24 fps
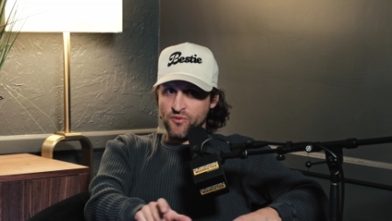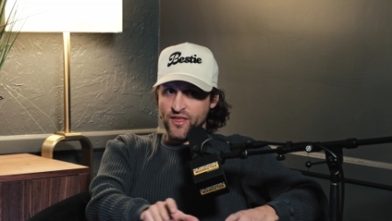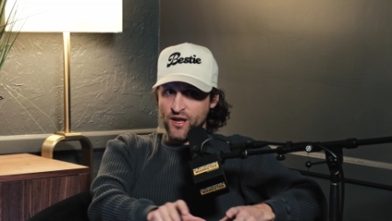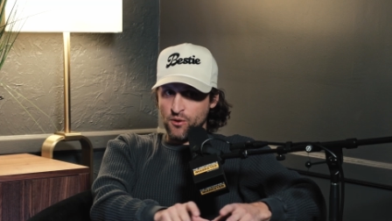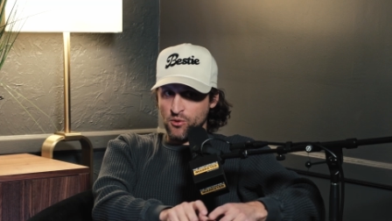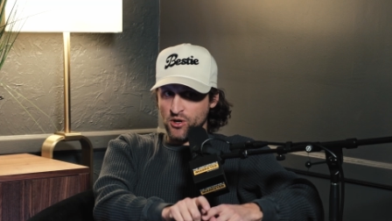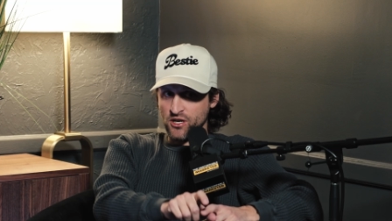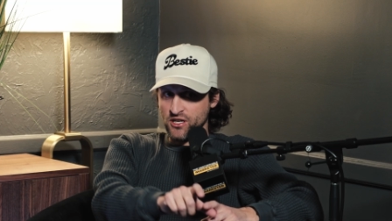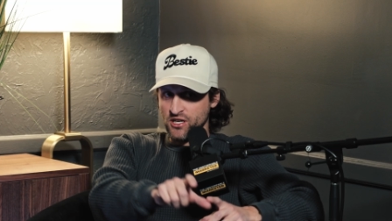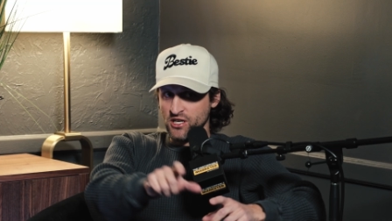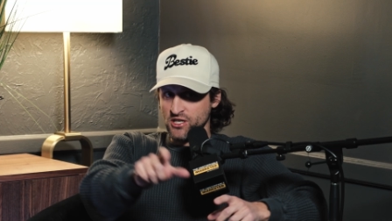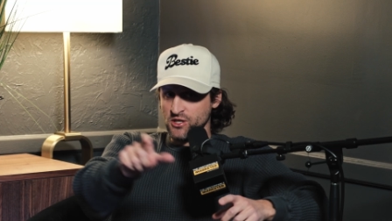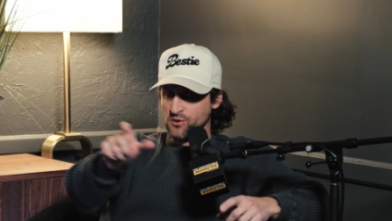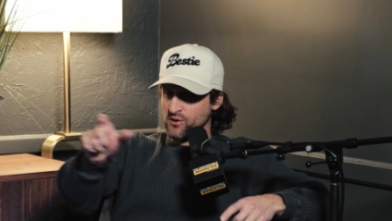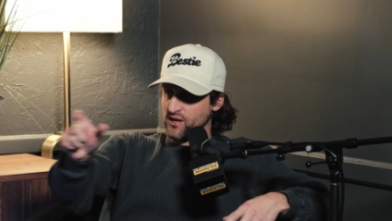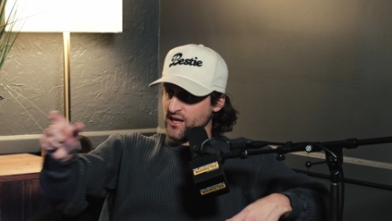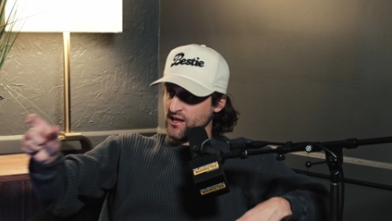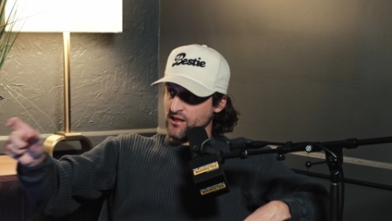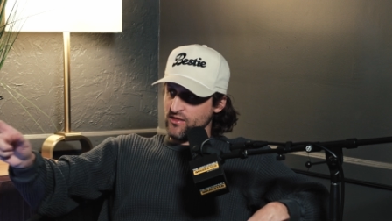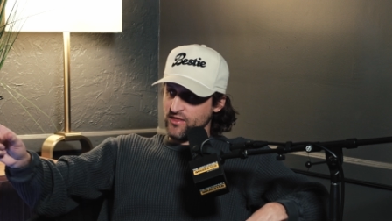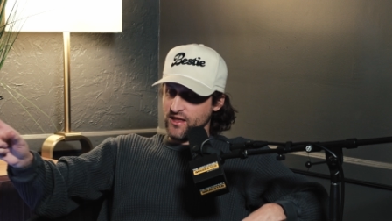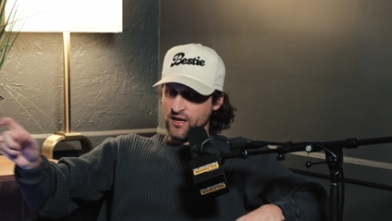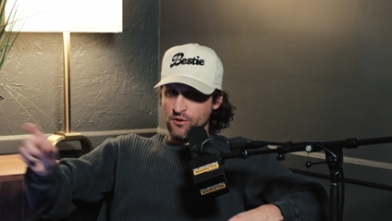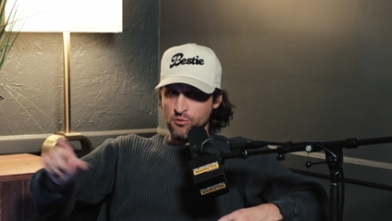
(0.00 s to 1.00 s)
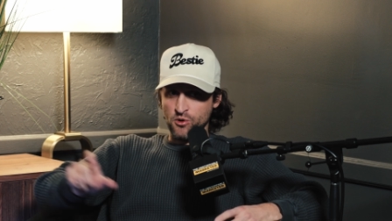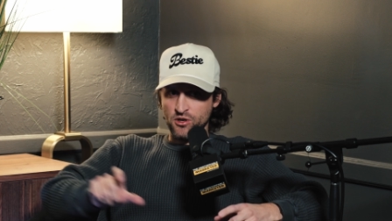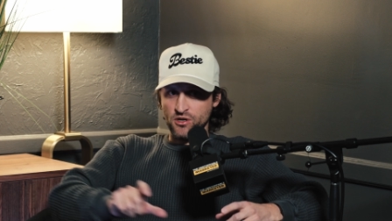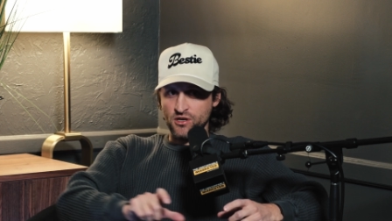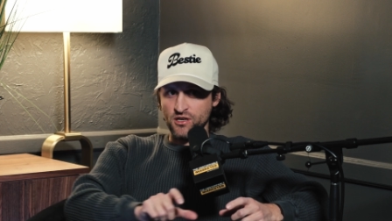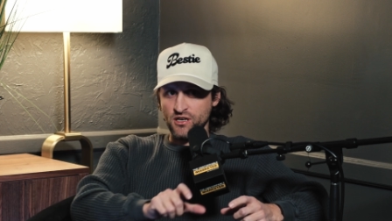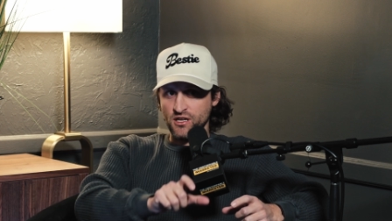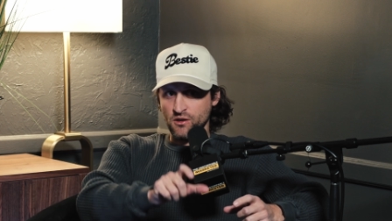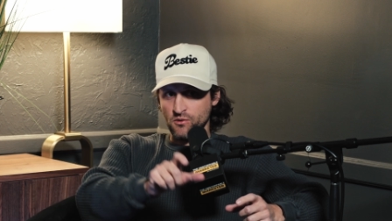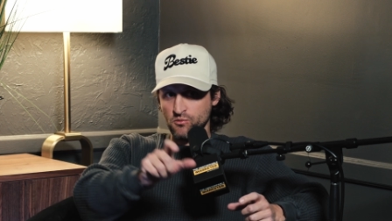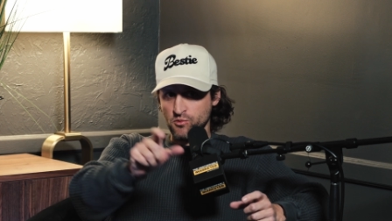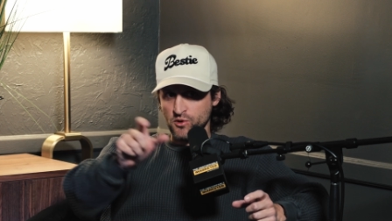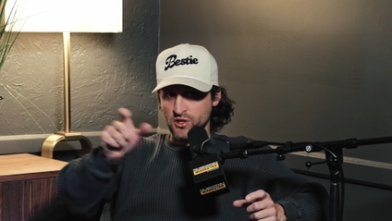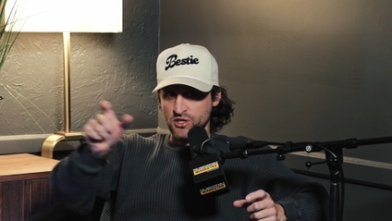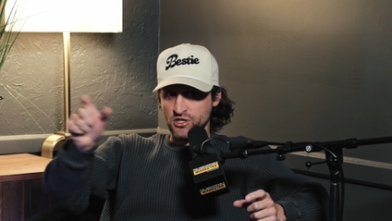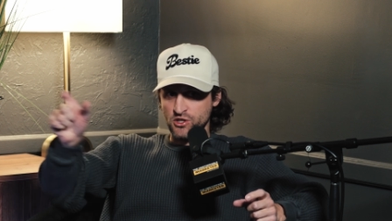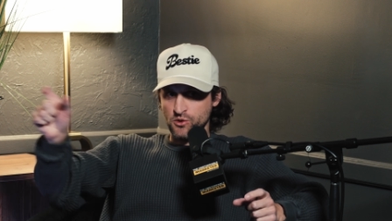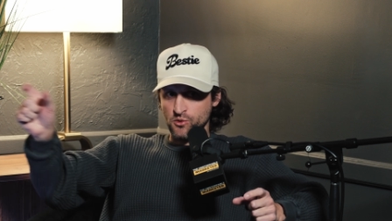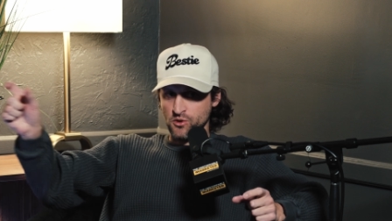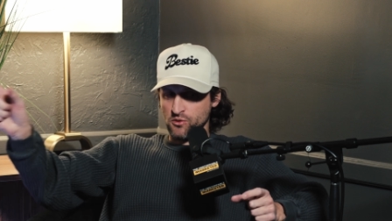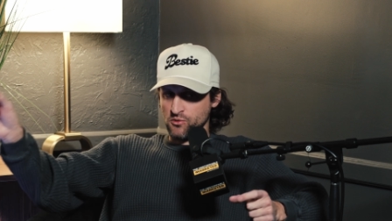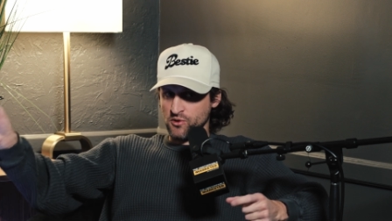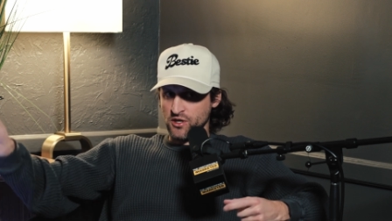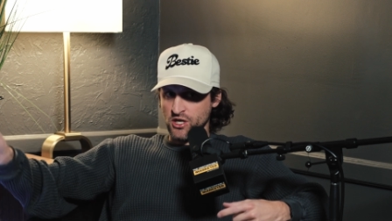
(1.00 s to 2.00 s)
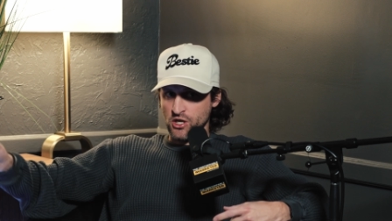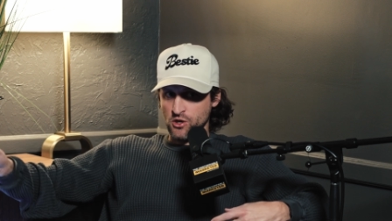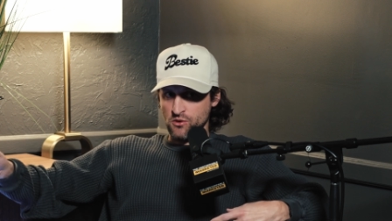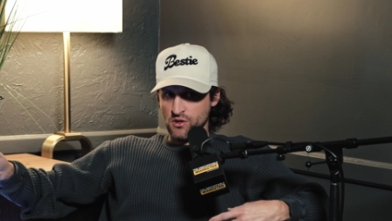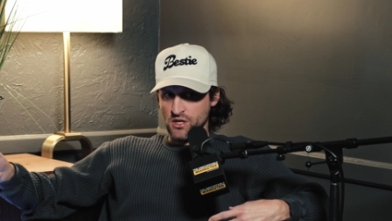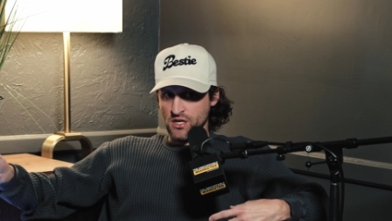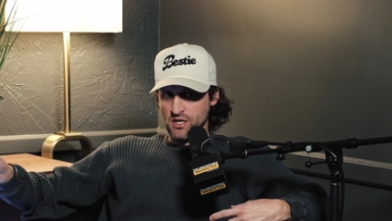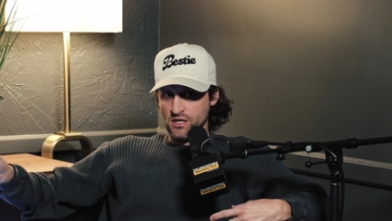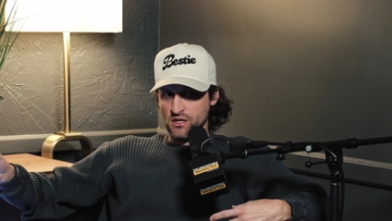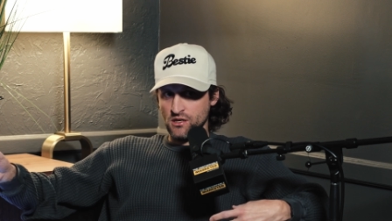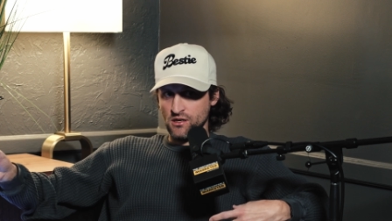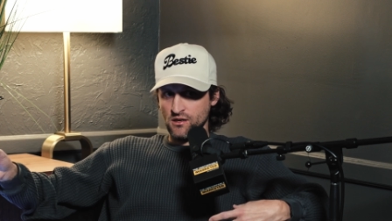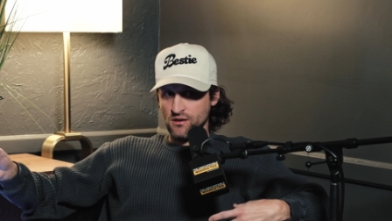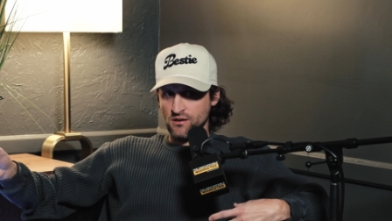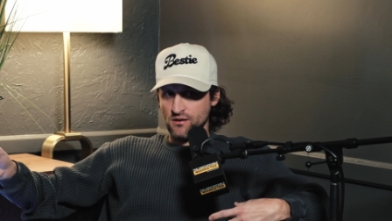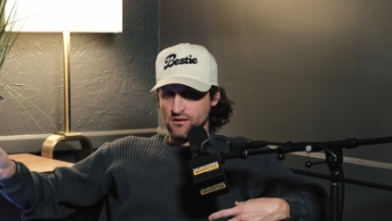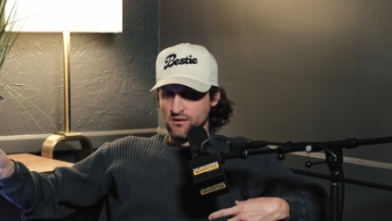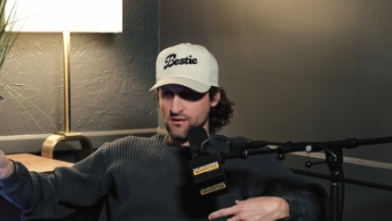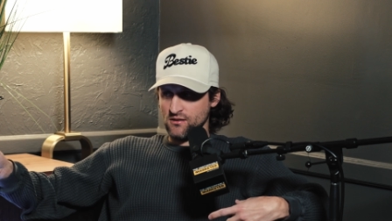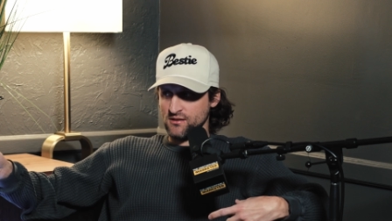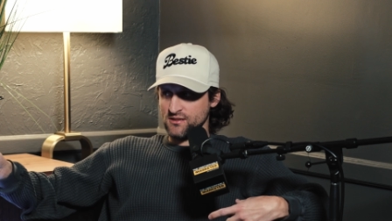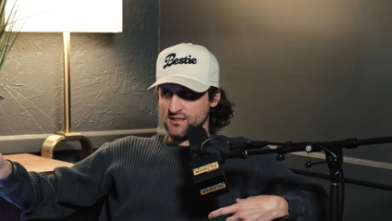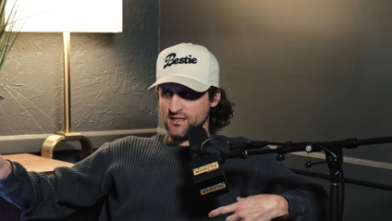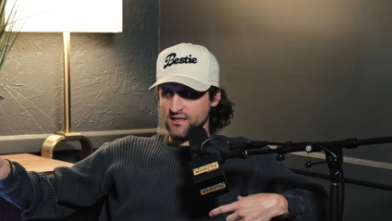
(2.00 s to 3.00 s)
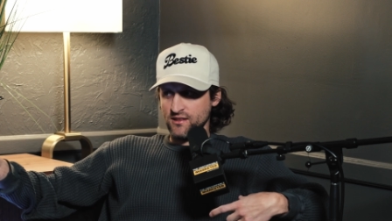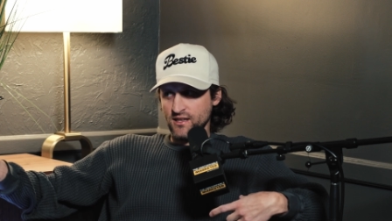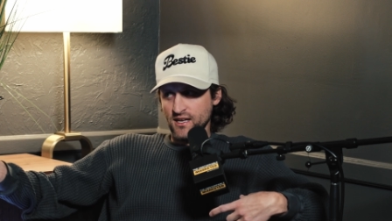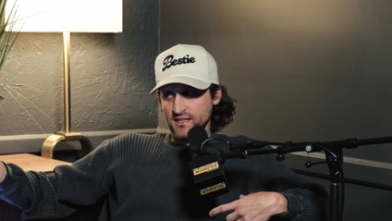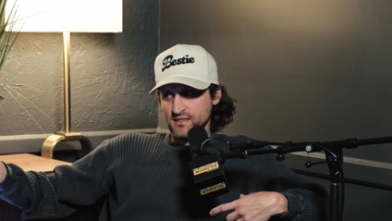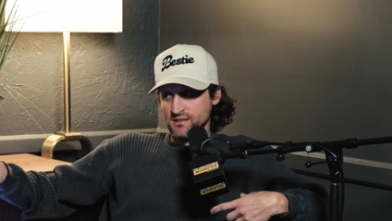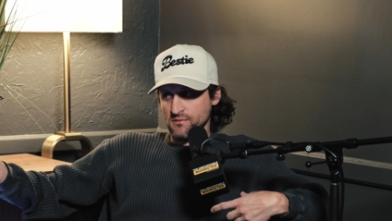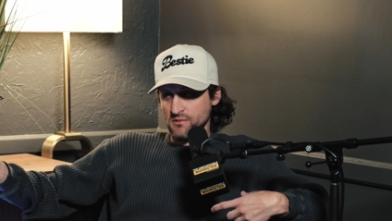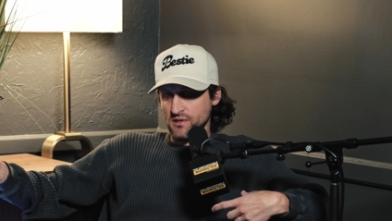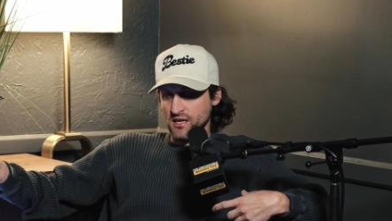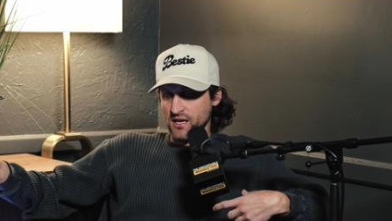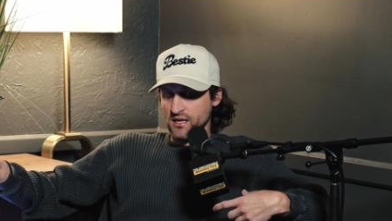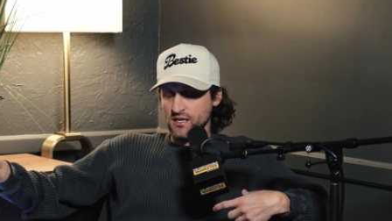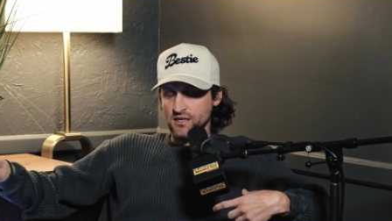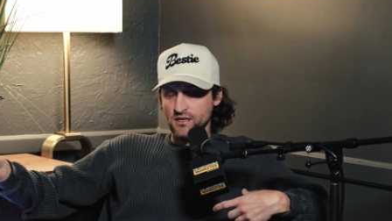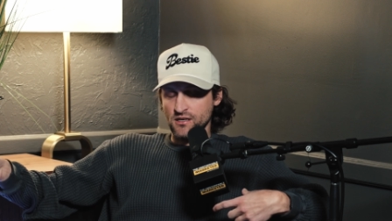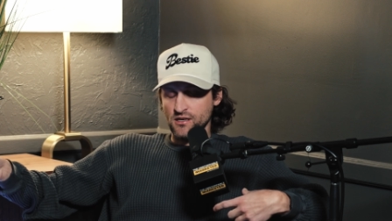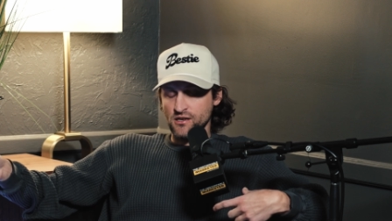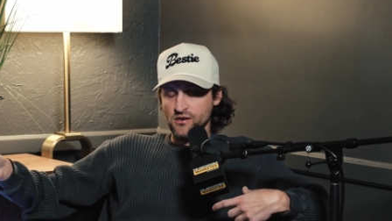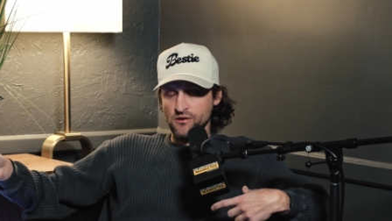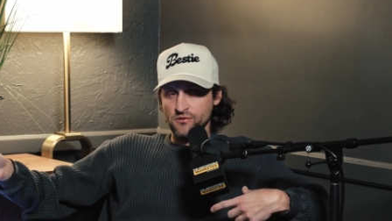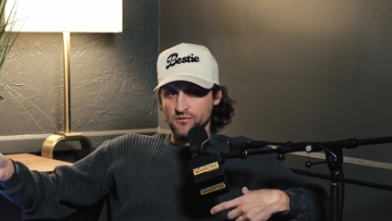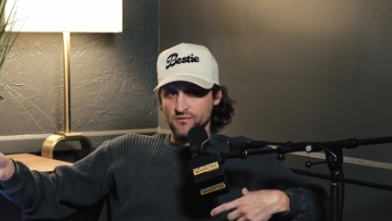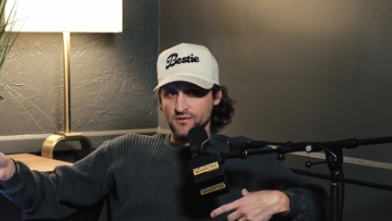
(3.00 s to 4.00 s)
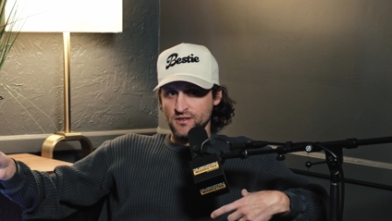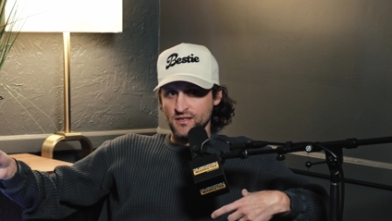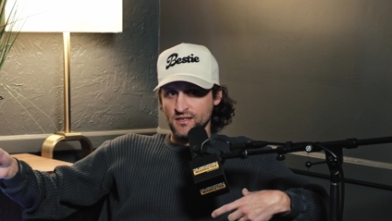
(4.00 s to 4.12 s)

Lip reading: They were gonna redo a reunion. See, that's something I didn't know.